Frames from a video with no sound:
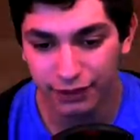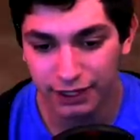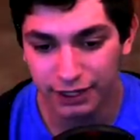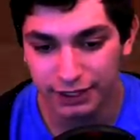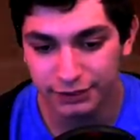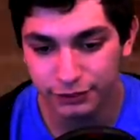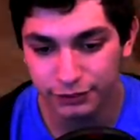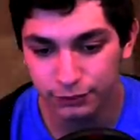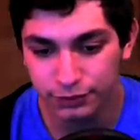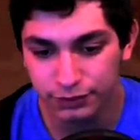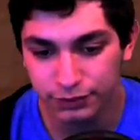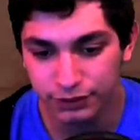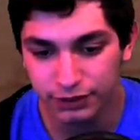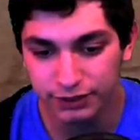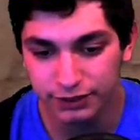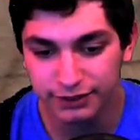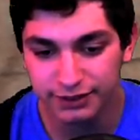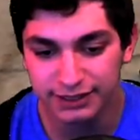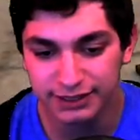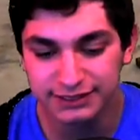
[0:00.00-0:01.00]
I do
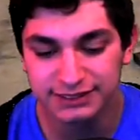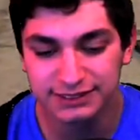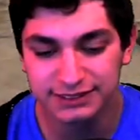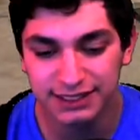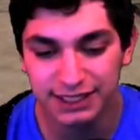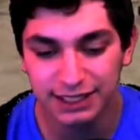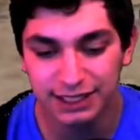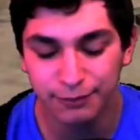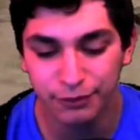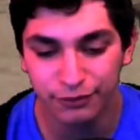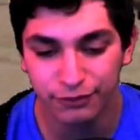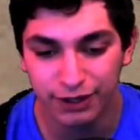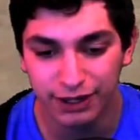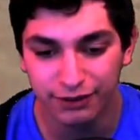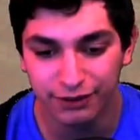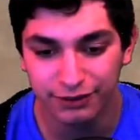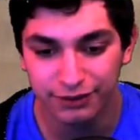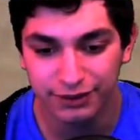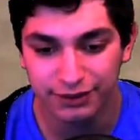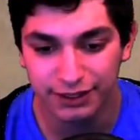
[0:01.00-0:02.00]
good this time
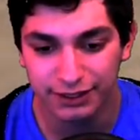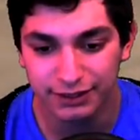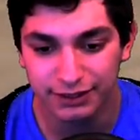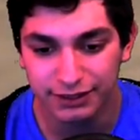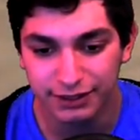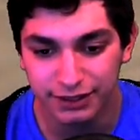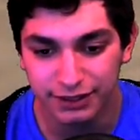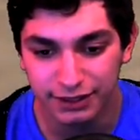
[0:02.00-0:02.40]
around, then